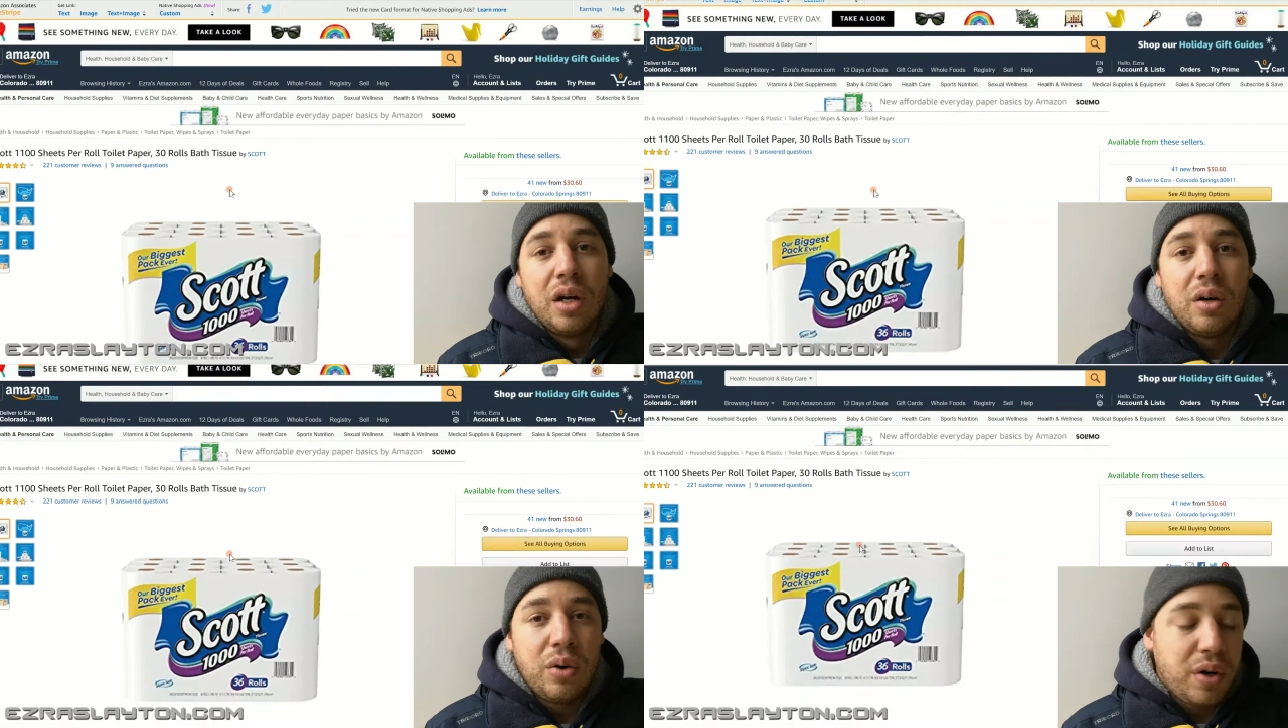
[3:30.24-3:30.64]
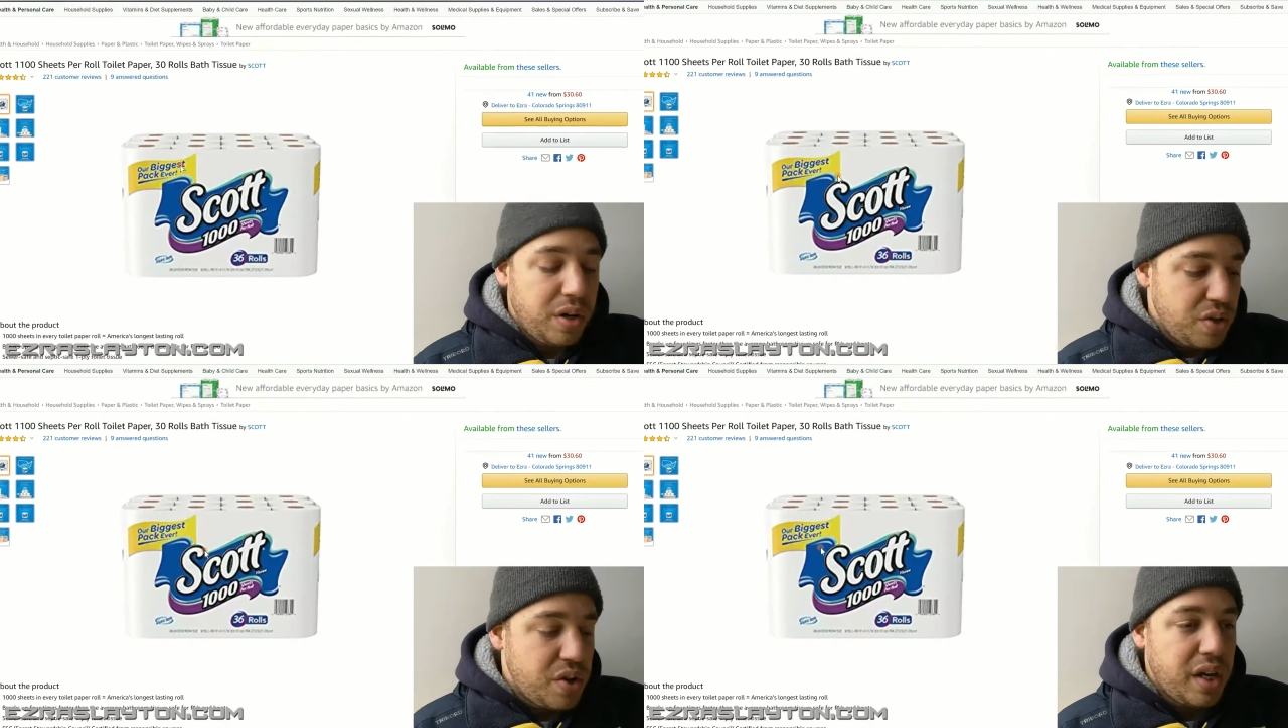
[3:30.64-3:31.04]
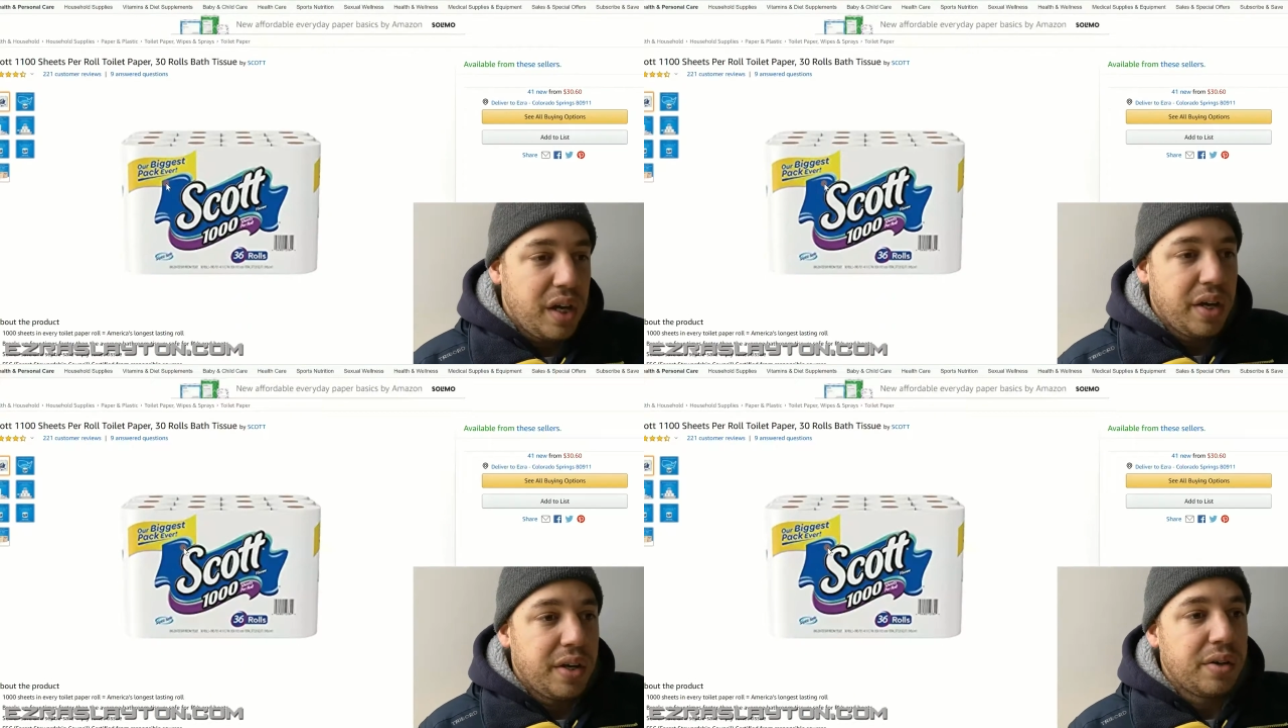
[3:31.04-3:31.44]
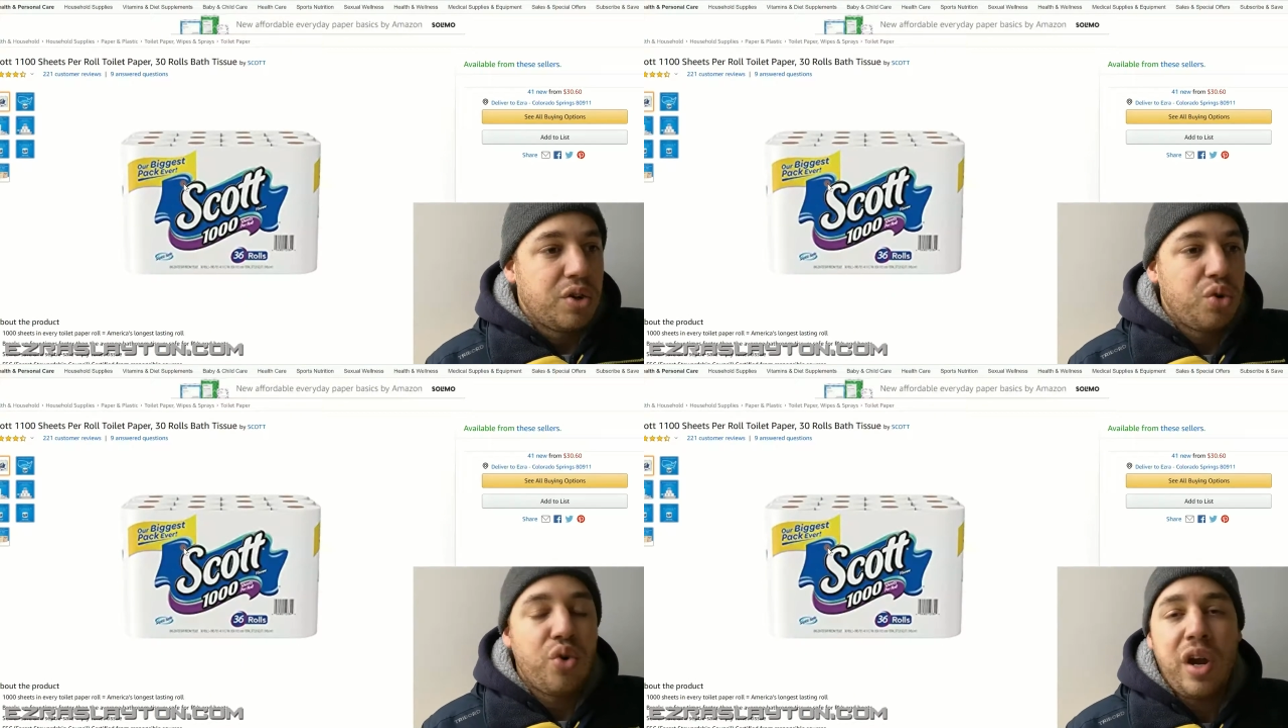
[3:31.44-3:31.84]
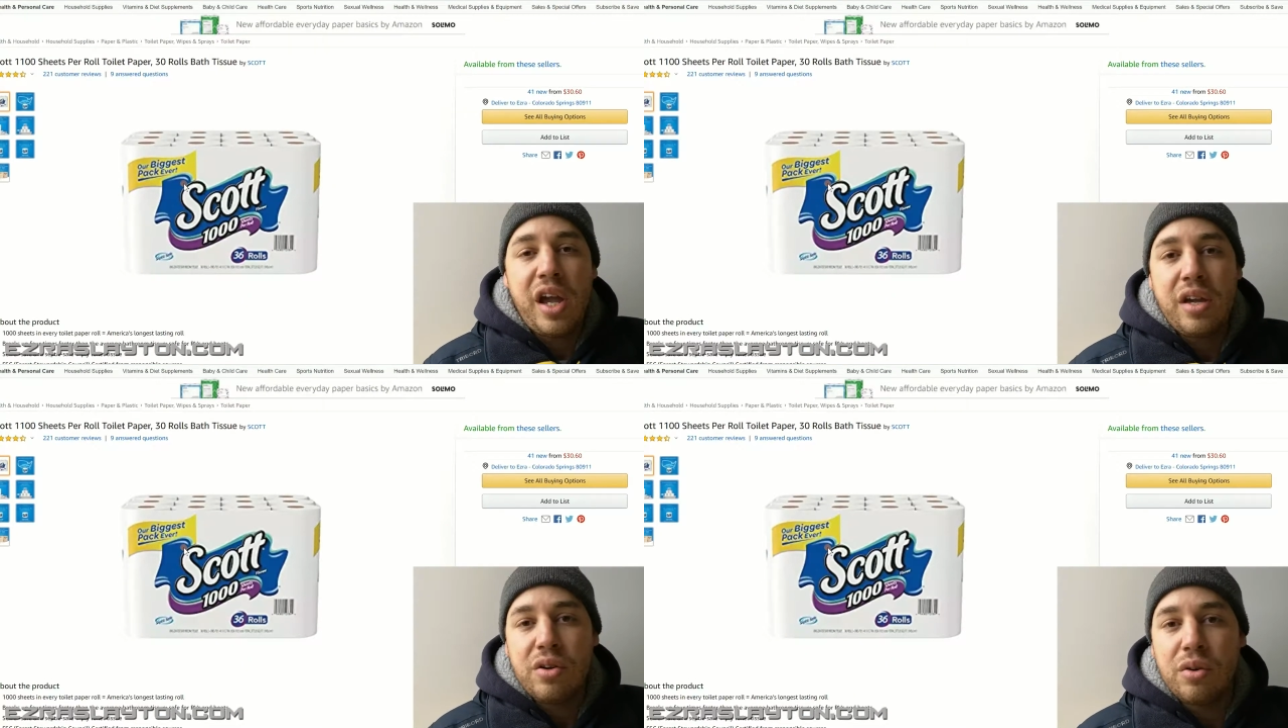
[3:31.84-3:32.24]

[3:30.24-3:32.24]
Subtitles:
Or you can create your